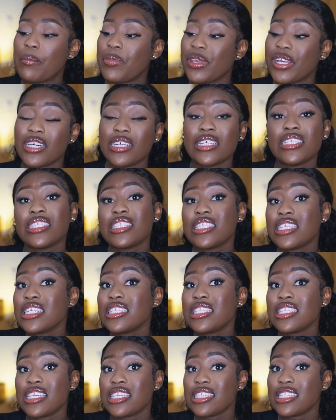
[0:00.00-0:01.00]
Because
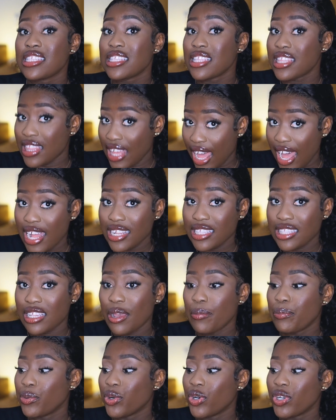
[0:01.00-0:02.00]
this is that,
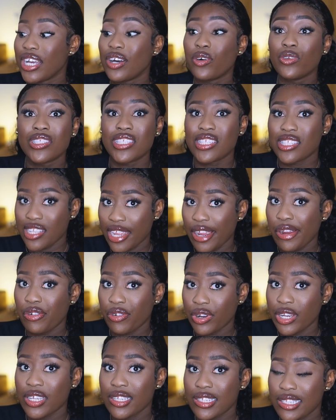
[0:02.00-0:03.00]
but on
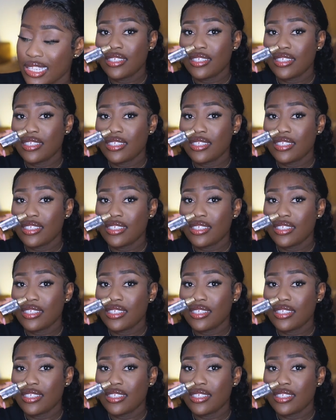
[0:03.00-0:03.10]
steroids.